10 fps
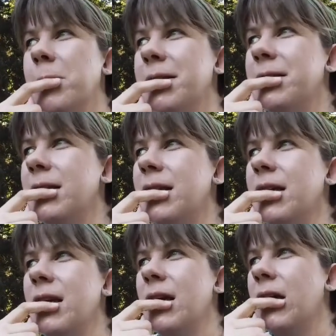but
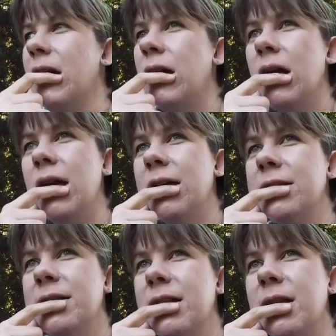
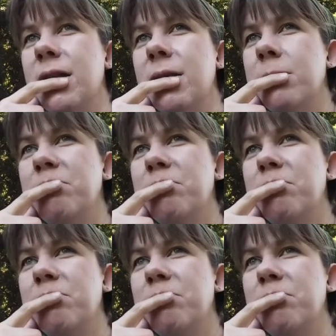still